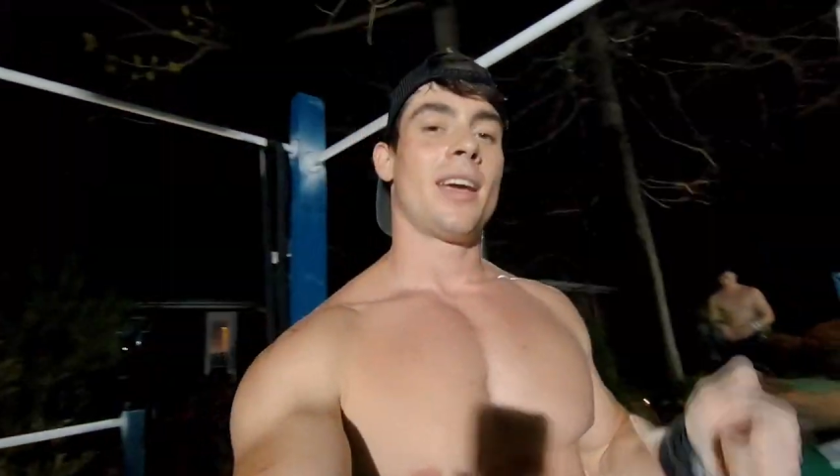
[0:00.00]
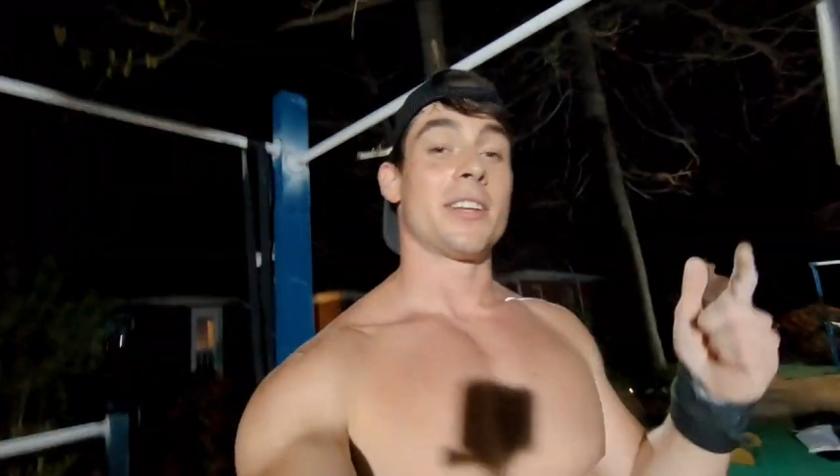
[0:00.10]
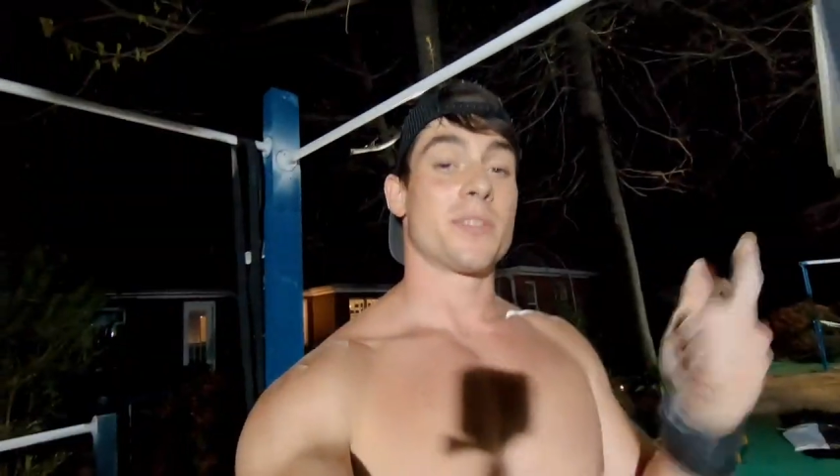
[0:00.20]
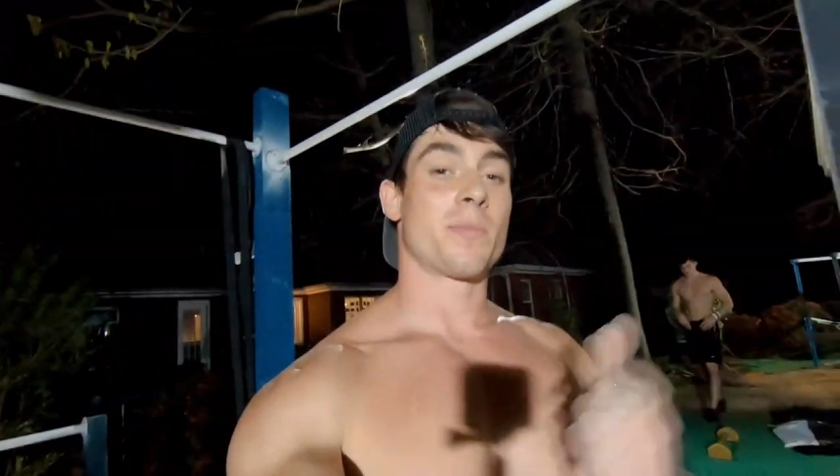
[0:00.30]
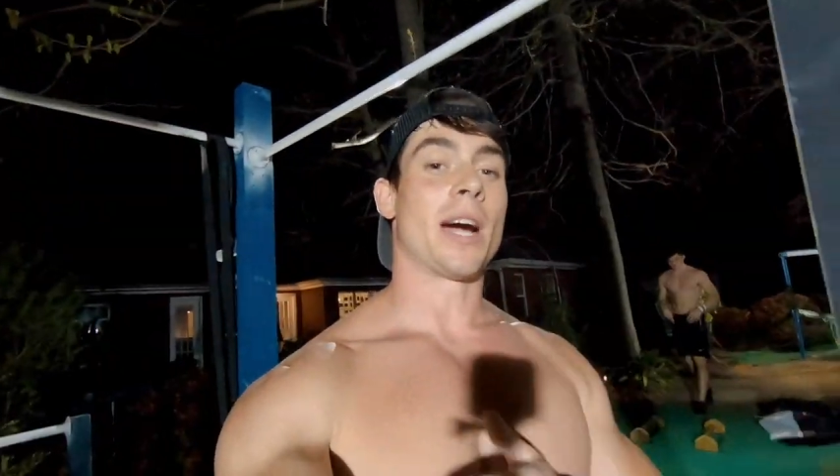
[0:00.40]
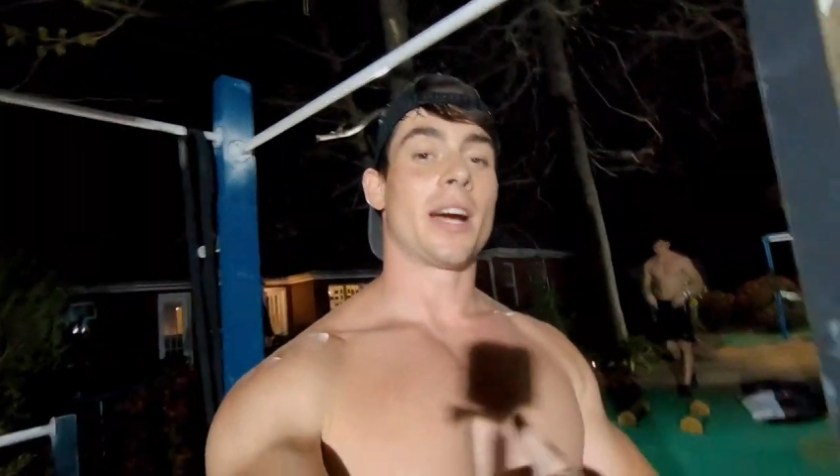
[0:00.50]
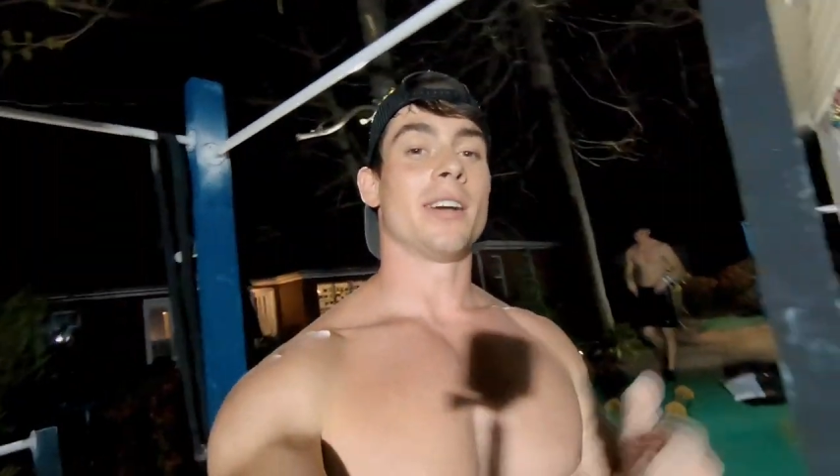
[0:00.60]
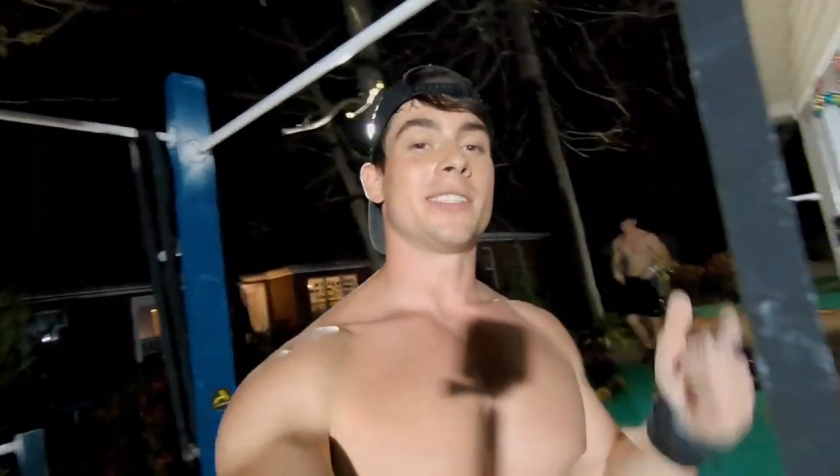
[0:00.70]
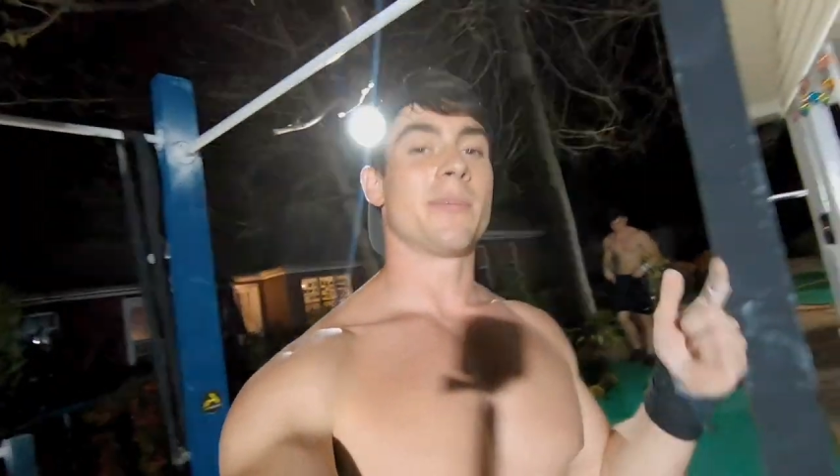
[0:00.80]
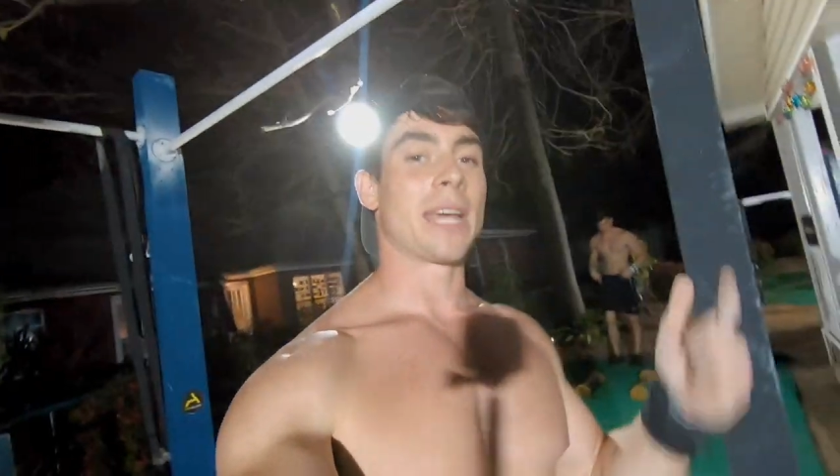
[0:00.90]
and
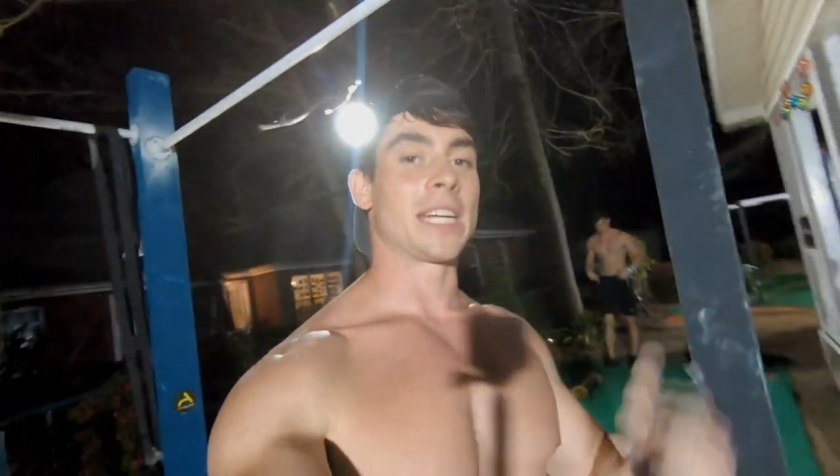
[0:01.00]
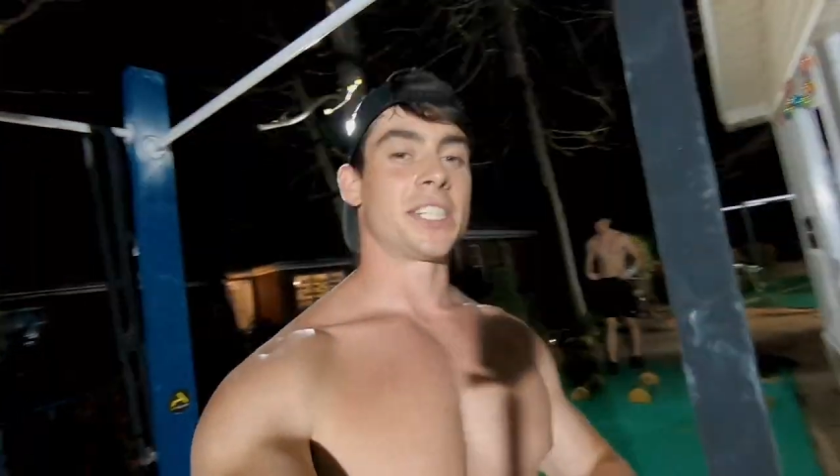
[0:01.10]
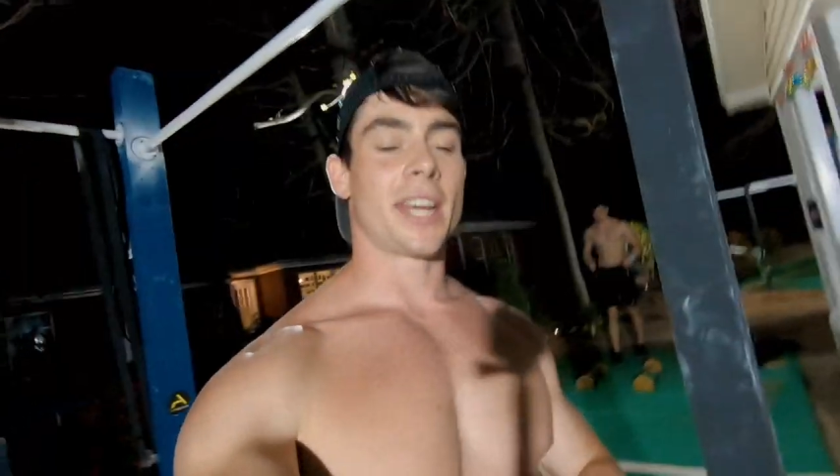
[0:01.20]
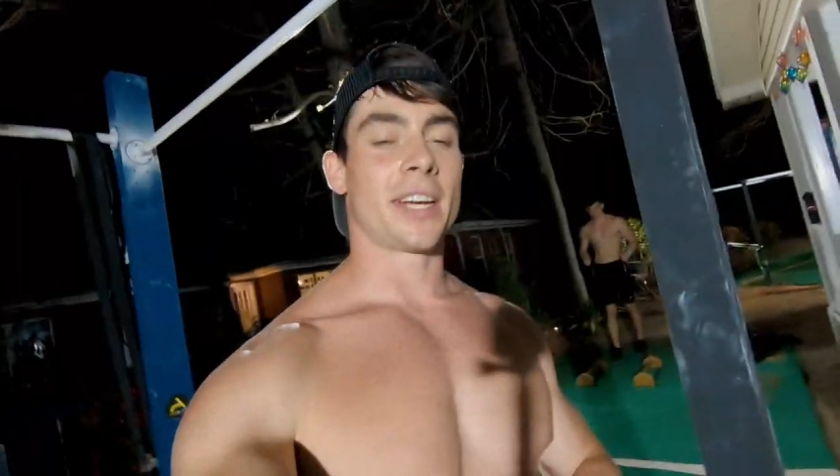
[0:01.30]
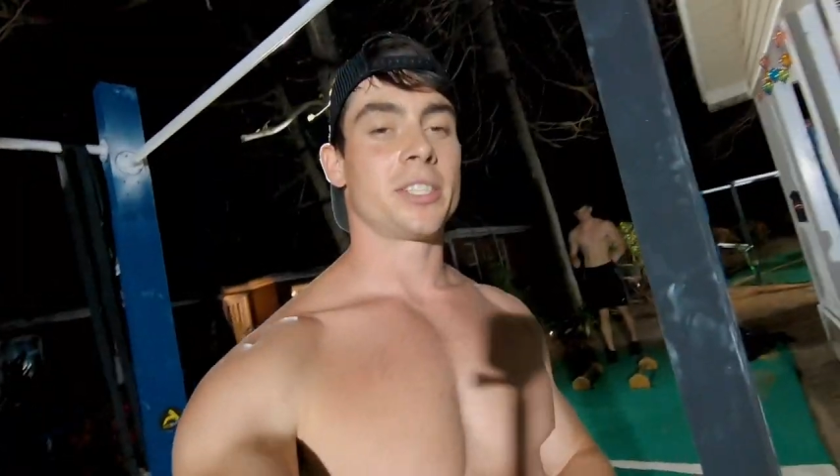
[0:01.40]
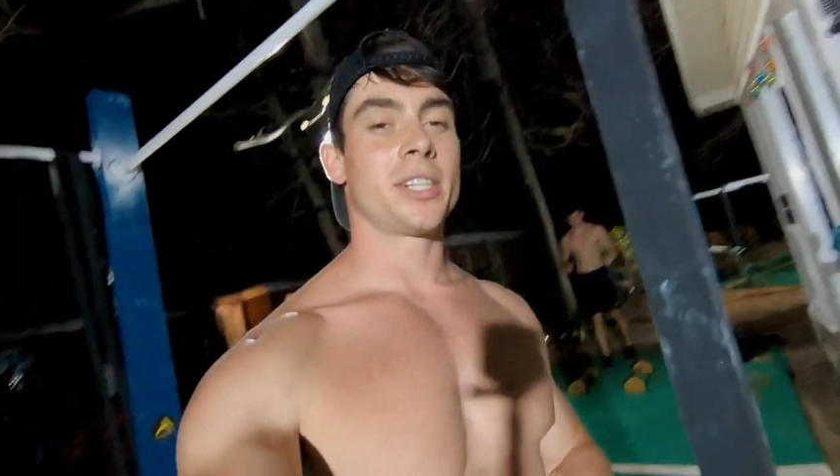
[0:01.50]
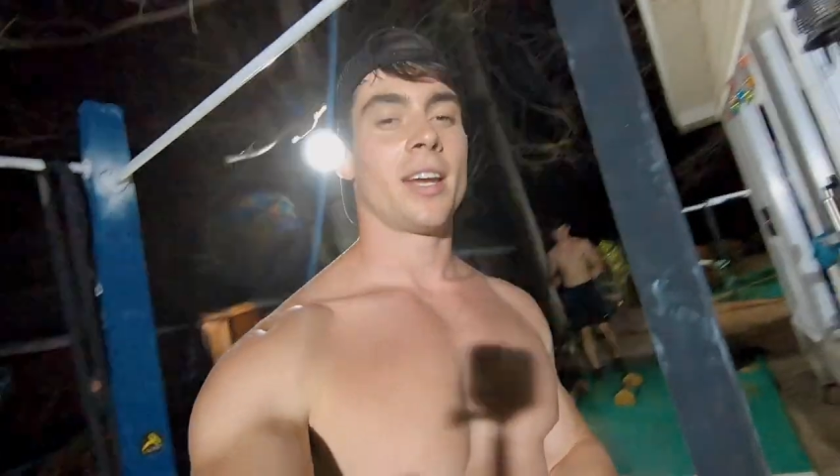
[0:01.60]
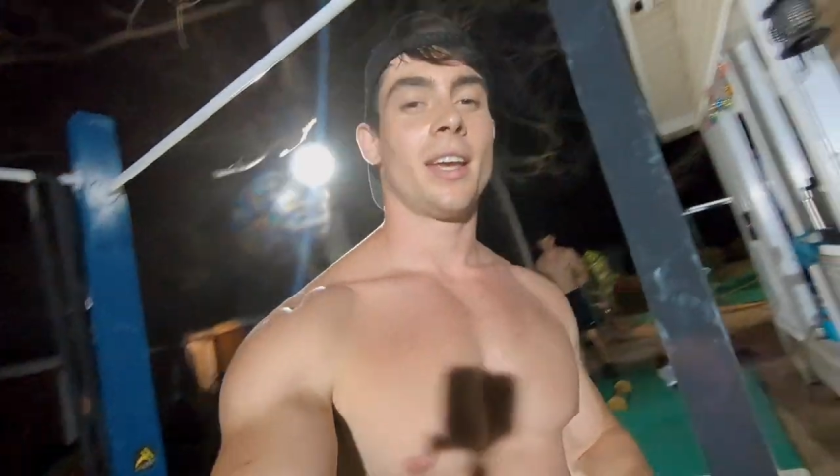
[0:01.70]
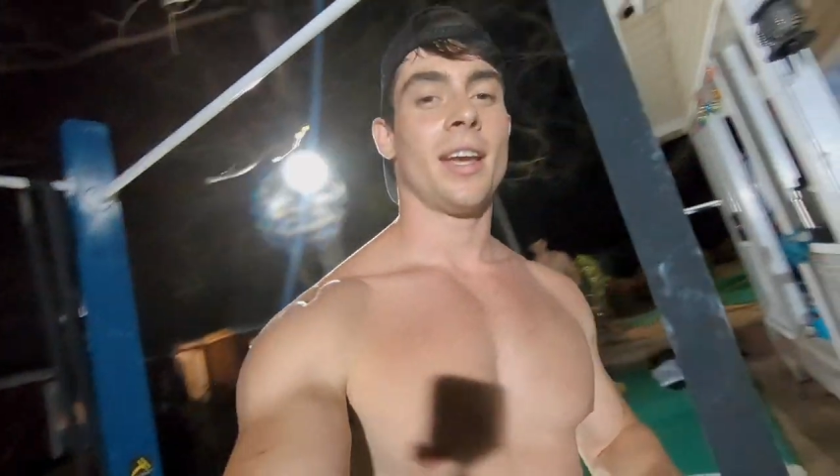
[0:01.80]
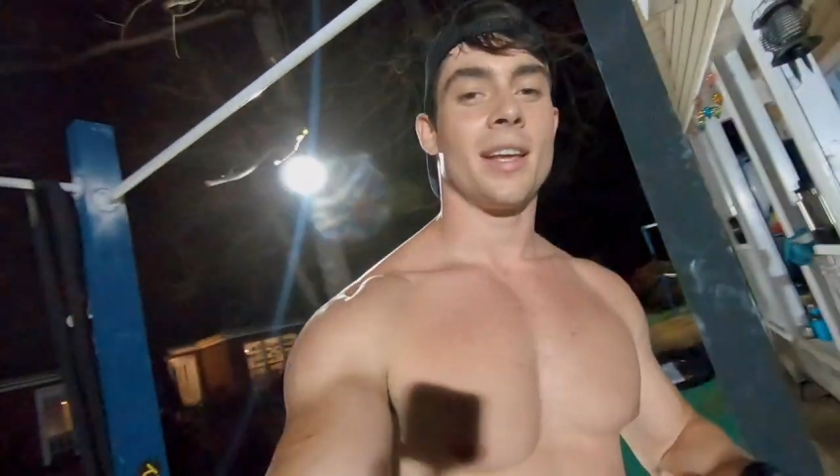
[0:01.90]
inspired to make a change
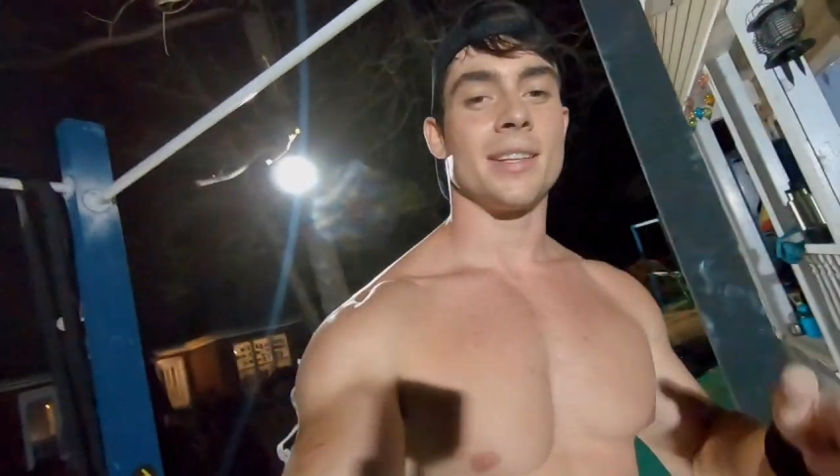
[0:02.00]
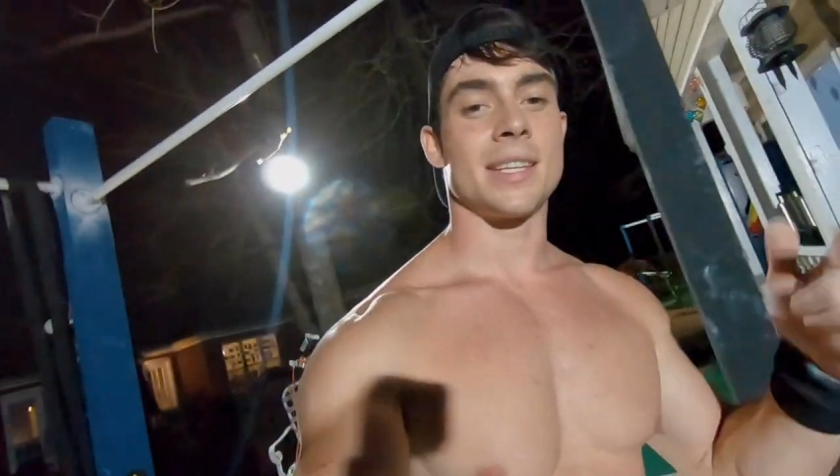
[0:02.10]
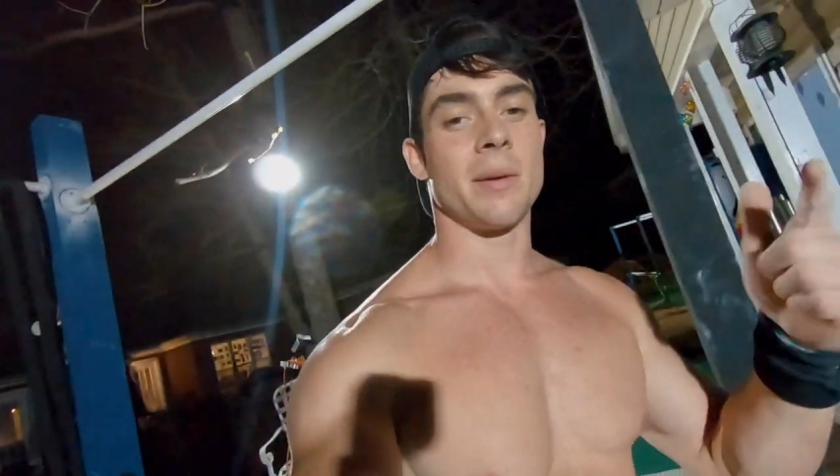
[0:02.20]
and to